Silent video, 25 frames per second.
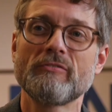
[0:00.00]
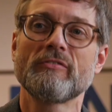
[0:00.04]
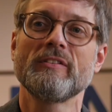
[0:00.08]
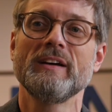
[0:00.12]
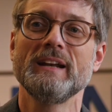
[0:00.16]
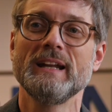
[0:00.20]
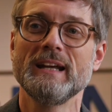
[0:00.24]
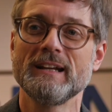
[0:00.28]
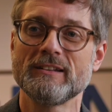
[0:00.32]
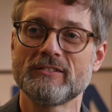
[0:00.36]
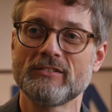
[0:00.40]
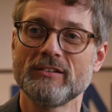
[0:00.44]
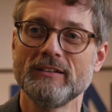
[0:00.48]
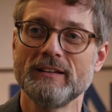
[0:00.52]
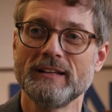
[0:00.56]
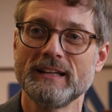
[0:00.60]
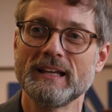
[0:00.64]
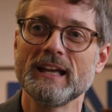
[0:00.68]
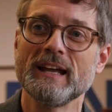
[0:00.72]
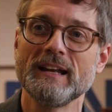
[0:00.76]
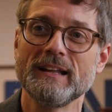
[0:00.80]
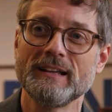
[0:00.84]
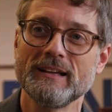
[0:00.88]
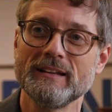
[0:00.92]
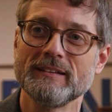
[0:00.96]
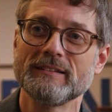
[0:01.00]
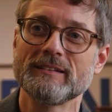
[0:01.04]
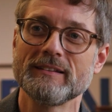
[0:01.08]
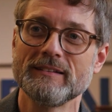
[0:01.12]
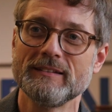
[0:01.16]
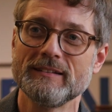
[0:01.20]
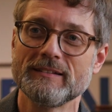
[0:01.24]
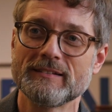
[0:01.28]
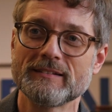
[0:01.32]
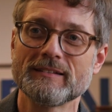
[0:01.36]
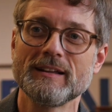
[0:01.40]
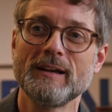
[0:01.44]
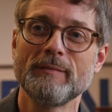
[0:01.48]
financially getting into
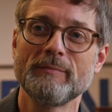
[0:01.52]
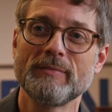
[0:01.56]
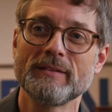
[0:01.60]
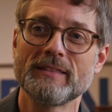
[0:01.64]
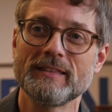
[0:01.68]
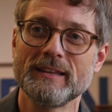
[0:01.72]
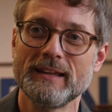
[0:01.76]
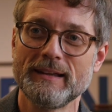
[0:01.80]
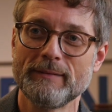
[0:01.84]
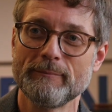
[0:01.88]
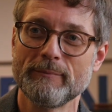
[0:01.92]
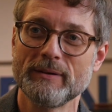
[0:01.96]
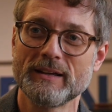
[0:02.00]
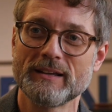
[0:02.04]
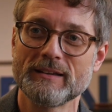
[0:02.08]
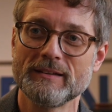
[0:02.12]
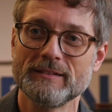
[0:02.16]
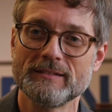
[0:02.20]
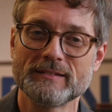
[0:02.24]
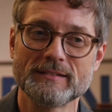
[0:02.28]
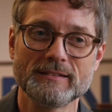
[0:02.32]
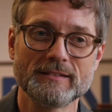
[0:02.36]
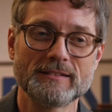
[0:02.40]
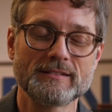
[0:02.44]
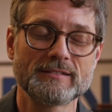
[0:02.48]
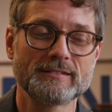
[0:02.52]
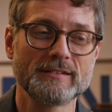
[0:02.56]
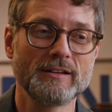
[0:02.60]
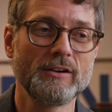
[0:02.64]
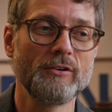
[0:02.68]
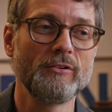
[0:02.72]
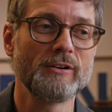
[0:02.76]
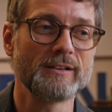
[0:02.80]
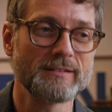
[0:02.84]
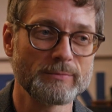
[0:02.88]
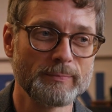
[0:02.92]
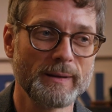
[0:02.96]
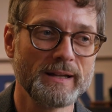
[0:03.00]
this type of thing because it's
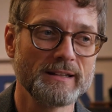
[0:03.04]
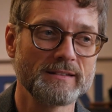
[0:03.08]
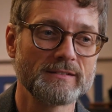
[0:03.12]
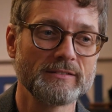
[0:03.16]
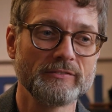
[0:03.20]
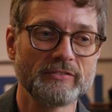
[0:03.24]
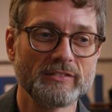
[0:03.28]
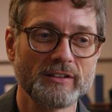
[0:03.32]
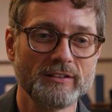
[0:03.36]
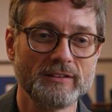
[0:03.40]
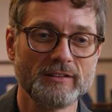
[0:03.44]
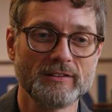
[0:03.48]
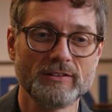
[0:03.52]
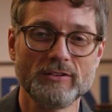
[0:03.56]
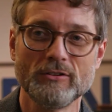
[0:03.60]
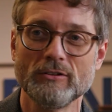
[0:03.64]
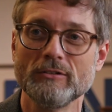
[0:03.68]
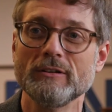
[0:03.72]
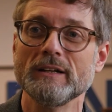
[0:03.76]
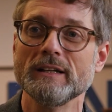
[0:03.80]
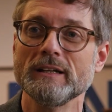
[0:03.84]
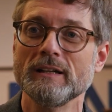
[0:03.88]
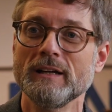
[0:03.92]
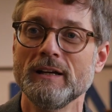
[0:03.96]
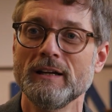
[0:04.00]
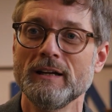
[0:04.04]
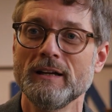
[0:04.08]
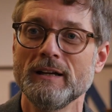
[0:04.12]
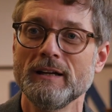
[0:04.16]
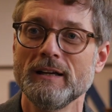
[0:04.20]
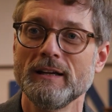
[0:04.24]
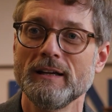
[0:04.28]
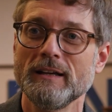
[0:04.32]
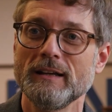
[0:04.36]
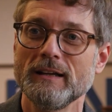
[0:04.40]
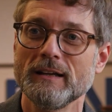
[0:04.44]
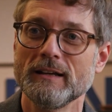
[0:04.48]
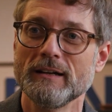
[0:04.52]
so expensive to do, and
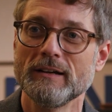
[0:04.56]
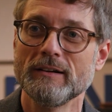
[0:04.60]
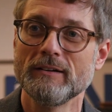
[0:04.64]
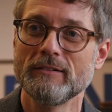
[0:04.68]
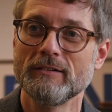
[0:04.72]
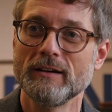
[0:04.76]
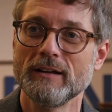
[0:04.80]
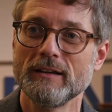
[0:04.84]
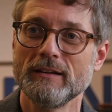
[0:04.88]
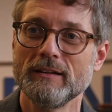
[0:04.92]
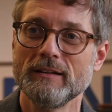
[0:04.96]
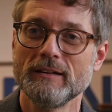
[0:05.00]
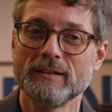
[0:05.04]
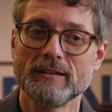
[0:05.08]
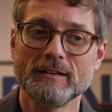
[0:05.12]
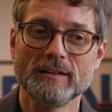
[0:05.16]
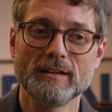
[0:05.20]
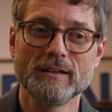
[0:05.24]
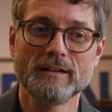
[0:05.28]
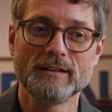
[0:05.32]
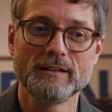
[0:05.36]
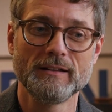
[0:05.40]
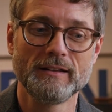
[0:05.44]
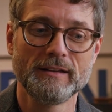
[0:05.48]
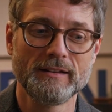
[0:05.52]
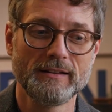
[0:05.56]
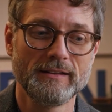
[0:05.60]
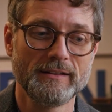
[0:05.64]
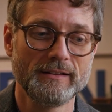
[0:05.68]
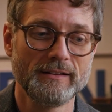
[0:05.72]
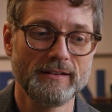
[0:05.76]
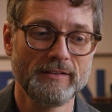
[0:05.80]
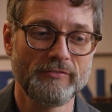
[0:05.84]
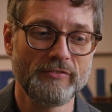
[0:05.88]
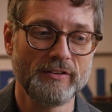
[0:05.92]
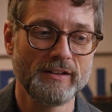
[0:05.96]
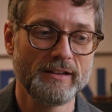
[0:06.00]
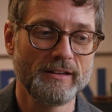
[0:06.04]
you know,
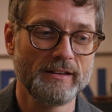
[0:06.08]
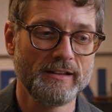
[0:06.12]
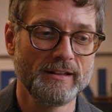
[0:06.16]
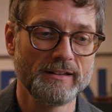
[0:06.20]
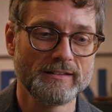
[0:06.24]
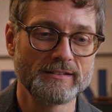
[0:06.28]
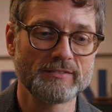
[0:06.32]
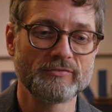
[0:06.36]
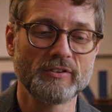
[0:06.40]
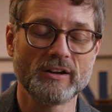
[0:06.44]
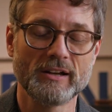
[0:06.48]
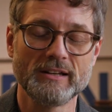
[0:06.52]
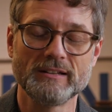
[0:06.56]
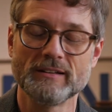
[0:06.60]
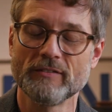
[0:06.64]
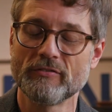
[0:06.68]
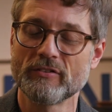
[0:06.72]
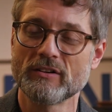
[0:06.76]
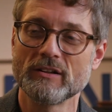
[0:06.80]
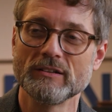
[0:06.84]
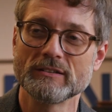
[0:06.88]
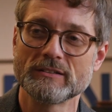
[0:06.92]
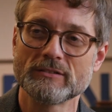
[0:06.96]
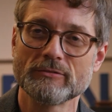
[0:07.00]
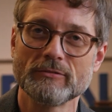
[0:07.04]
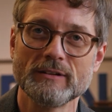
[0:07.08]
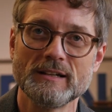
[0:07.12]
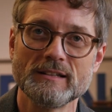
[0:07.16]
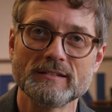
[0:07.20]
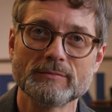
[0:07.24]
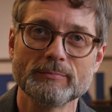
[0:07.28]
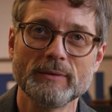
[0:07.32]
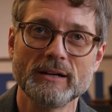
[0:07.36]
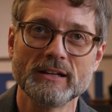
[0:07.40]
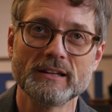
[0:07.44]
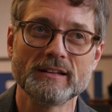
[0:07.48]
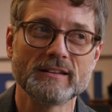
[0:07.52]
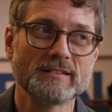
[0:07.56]
it's very difficult to raise
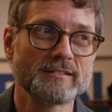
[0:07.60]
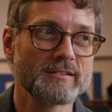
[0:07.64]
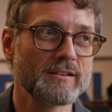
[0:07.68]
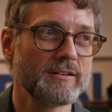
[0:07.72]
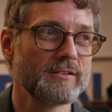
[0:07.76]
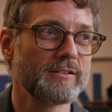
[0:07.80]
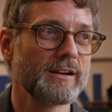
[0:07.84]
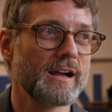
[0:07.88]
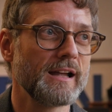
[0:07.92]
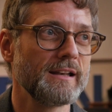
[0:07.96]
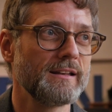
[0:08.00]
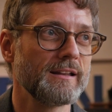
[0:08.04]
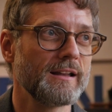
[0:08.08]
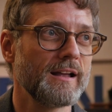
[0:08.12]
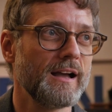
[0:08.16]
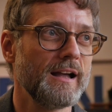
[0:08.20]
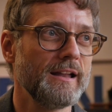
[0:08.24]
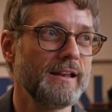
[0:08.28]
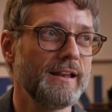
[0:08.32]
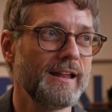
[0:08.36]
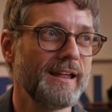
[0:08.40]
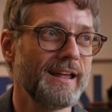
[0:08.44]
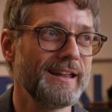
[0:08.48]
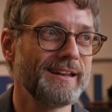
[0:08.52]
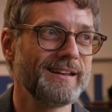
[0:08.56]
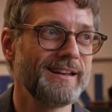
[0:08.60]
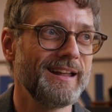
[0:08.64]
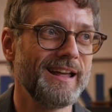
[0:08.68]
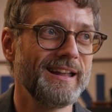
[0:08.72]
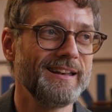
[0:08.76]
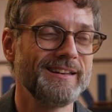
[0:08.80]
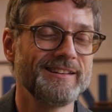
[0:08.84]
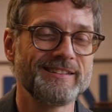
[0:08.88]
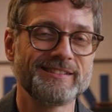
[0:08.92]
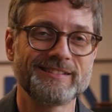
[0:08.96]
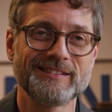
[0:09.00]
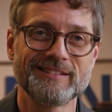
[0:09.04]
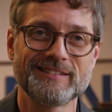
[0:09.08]
money. So and
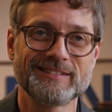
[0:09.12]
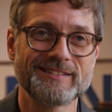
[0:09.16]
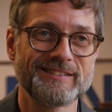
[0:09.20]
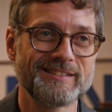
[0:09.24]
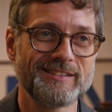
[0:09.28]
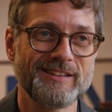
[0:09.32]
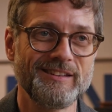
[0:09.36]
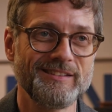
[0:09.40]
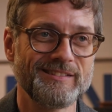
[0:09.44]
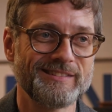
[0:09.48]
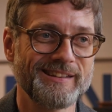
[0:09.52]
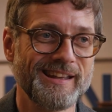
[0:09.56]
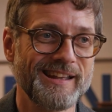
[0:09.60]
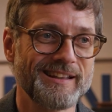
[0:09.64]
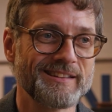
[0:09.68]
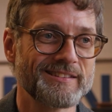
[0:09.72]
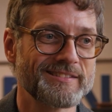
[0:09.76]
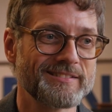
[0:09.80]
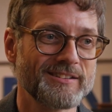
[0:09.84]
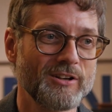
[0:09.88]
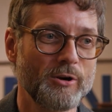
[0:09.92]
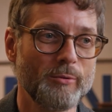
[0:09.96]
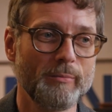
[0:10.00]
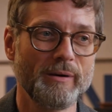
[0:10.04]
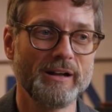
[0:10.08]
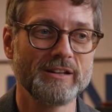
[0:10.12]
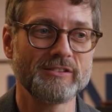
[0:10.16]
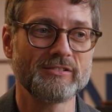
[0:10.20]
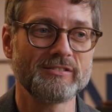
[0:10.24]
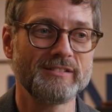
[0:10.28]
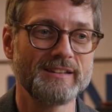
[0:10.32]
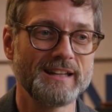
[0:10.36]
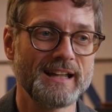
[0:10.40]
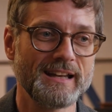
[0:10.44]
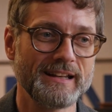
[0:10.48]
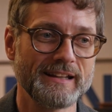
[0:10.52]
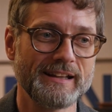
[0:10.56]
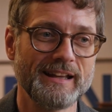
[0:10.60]
it's just, it takes so much
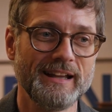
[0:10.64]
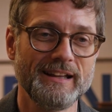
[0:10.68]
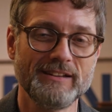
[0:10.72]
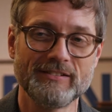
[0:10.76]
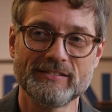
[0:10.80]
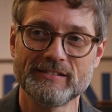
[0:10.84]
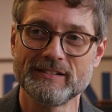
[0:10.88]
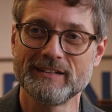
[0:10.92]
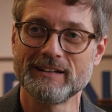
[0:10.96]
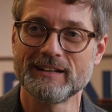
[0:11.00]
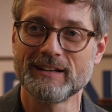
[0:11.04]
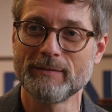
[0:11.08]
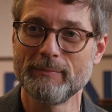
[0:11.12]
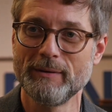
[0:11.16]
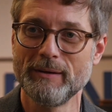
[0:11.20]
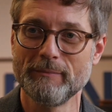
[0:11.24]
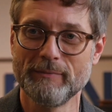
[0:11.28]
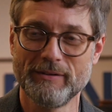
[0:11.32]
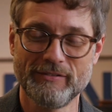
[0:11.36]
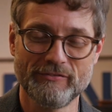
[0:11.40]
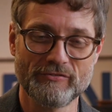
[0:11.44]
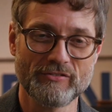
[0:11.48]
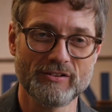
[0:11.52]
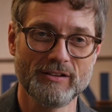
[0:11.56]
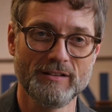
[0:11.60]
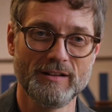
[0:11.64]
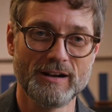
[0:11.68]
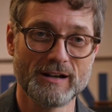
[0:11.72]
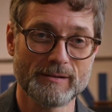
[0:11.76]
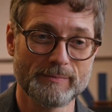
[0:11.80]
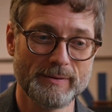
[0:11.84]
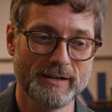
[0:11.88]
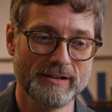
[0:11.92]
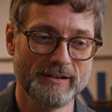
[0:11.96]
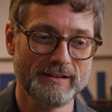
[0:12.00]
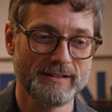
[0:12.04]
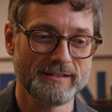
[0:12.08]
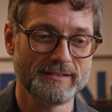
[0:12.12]
dedication and commitment for a long
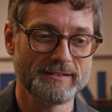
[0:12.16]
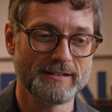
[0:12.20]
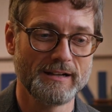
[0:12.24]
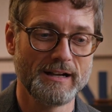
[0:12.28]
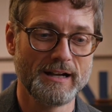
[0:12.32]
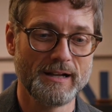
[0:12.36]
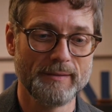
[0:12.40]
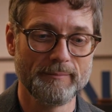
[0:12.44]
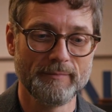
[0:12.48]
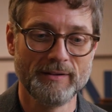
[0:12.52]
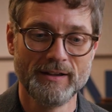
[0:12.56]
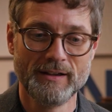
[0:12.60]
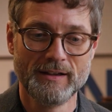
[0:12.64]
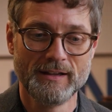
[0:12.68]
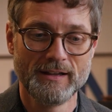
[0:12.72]
period of time,